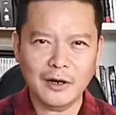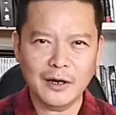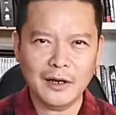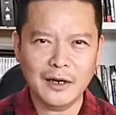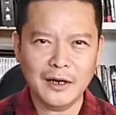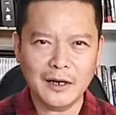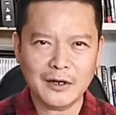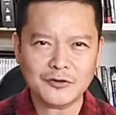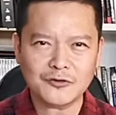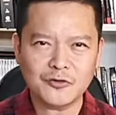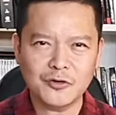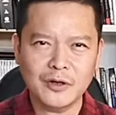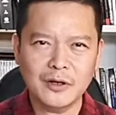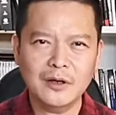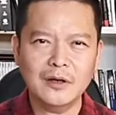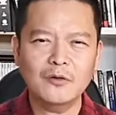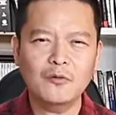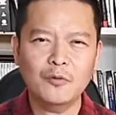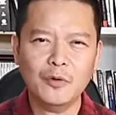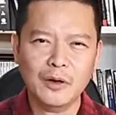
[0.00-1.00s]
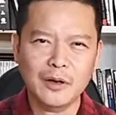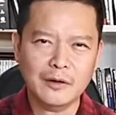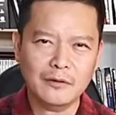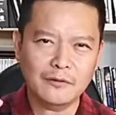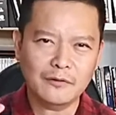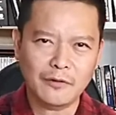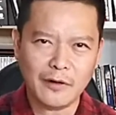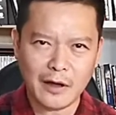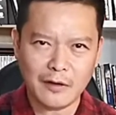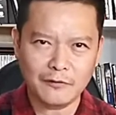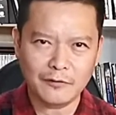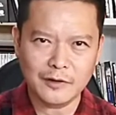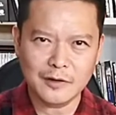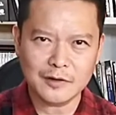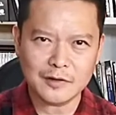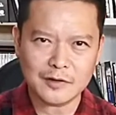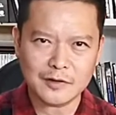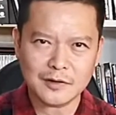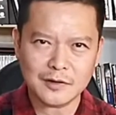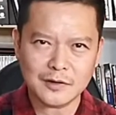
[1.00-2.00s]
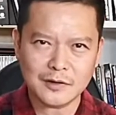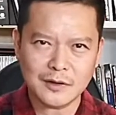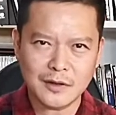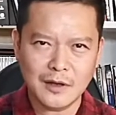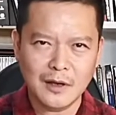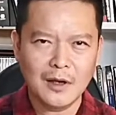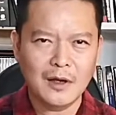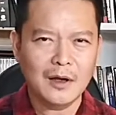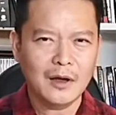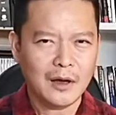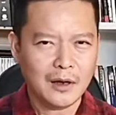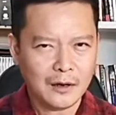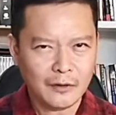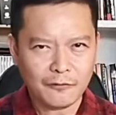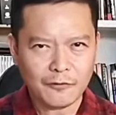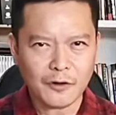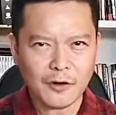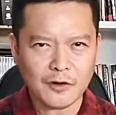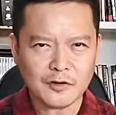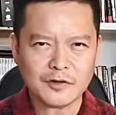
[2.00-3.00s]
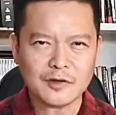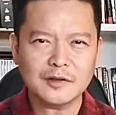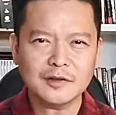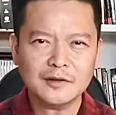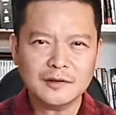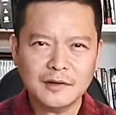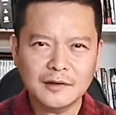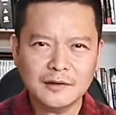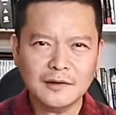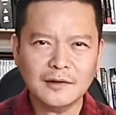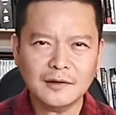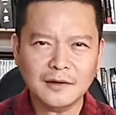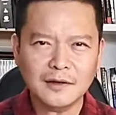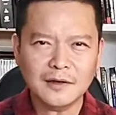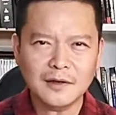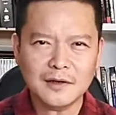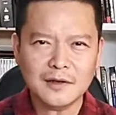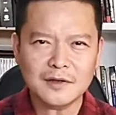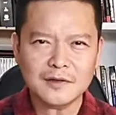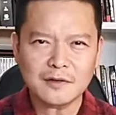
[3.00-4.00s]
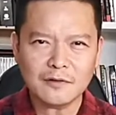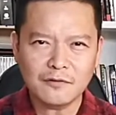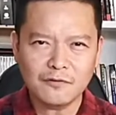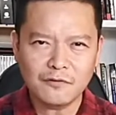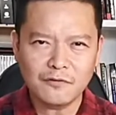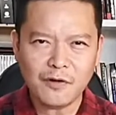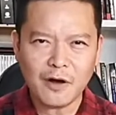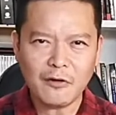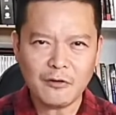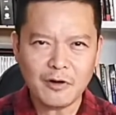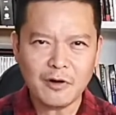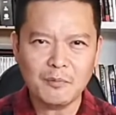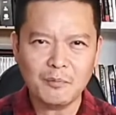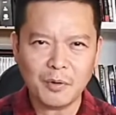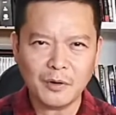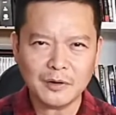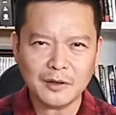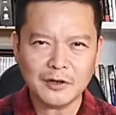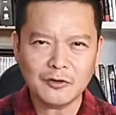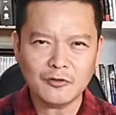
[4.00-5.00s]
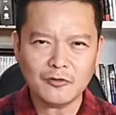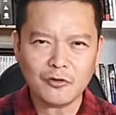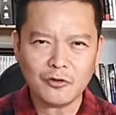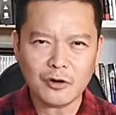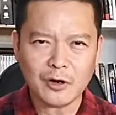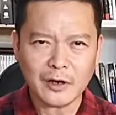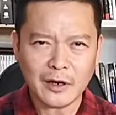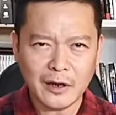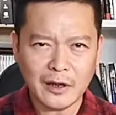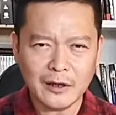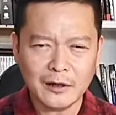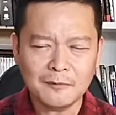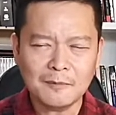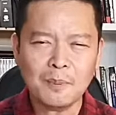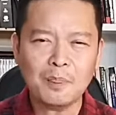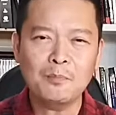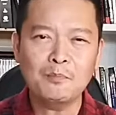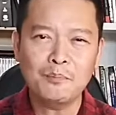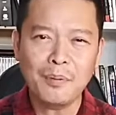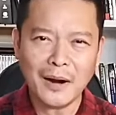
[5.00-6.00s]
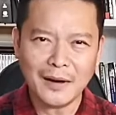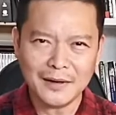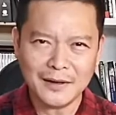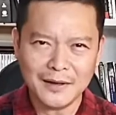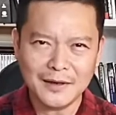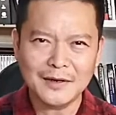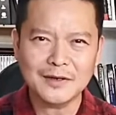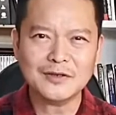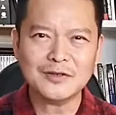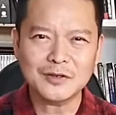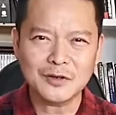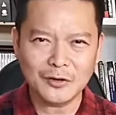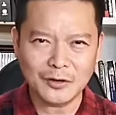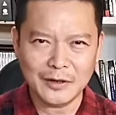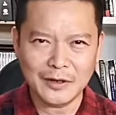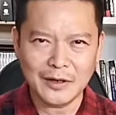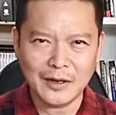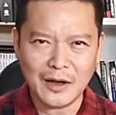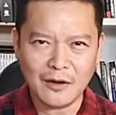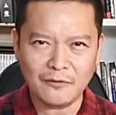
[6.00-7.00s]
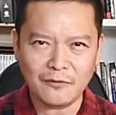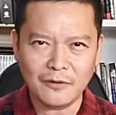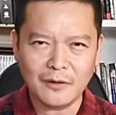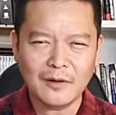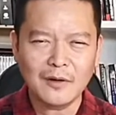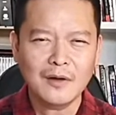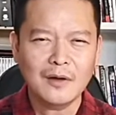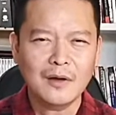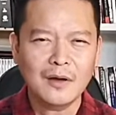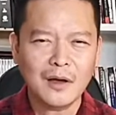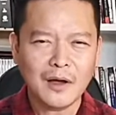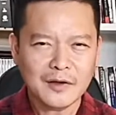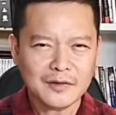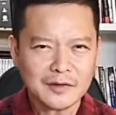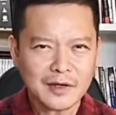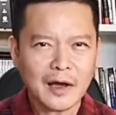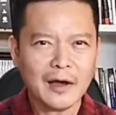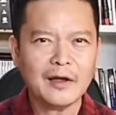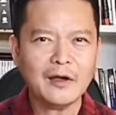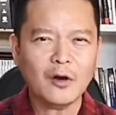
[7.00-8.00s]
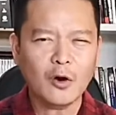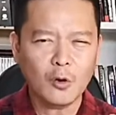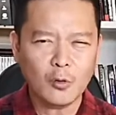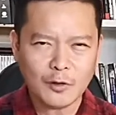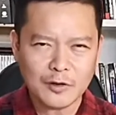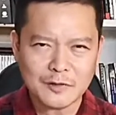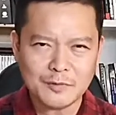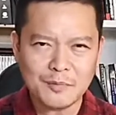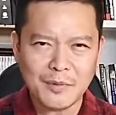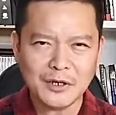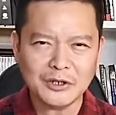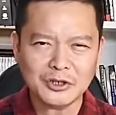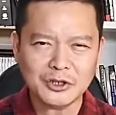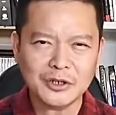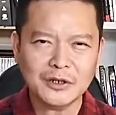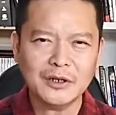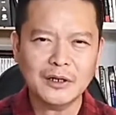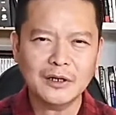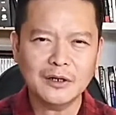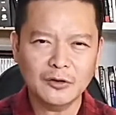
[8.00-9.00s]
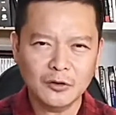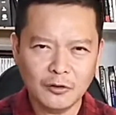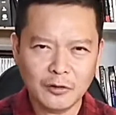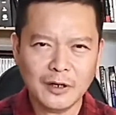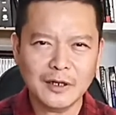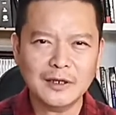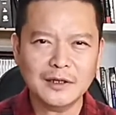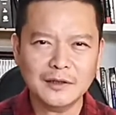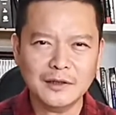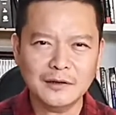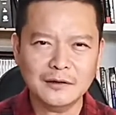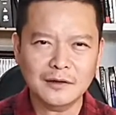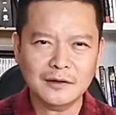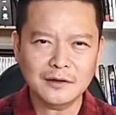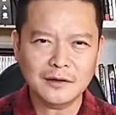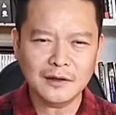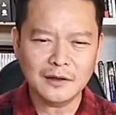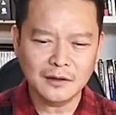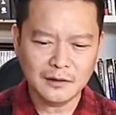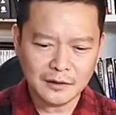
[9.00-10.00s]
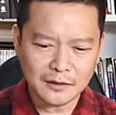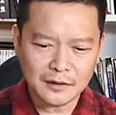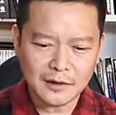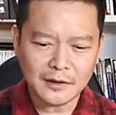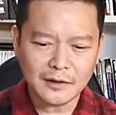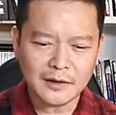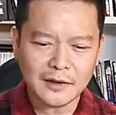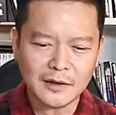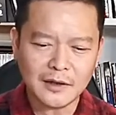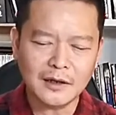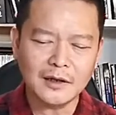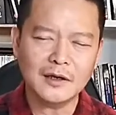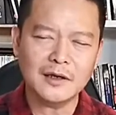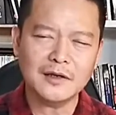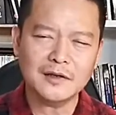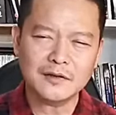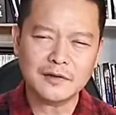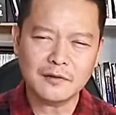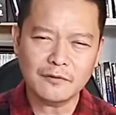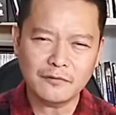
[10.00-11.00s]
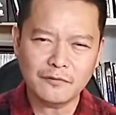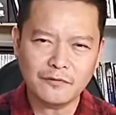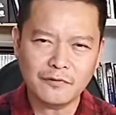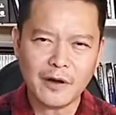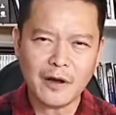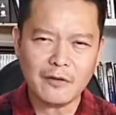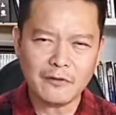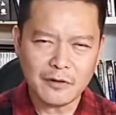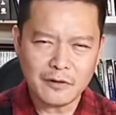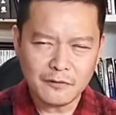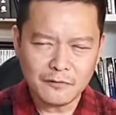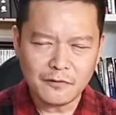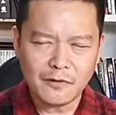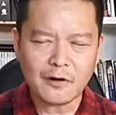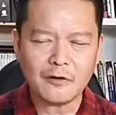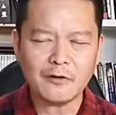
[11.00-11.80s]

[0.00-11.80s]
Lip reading: own industry within 5 years. And of course, TTT is a very important training, but it is not enough. As I always mention during TTT, TTT is a very